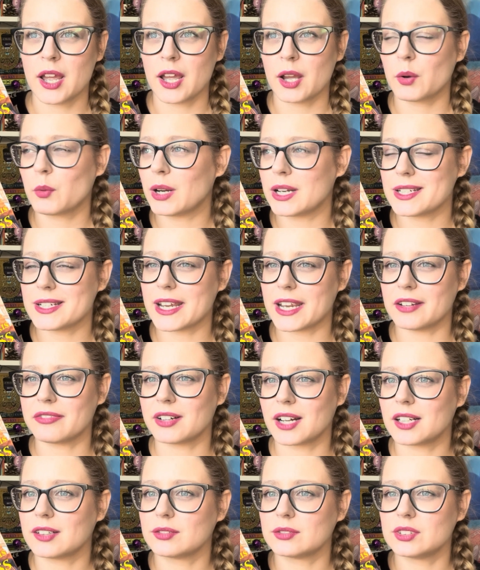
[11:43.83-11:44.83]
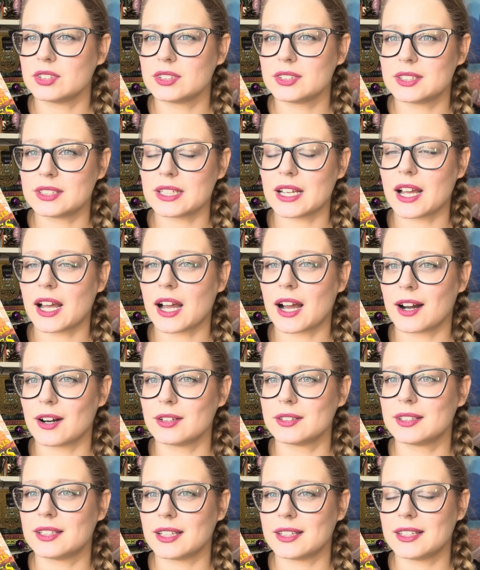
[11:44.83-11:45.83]
one day finds
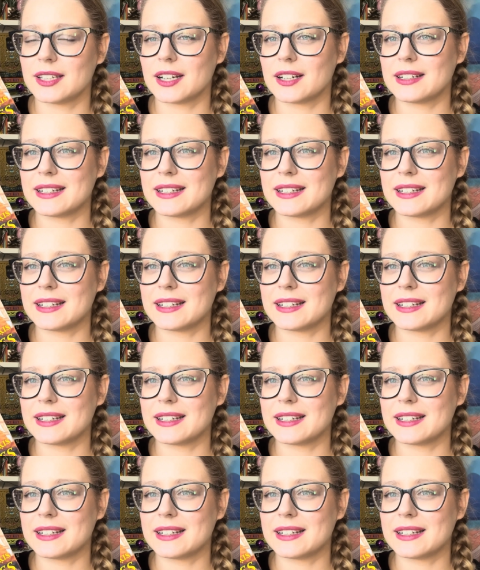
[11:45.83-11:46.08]
out that there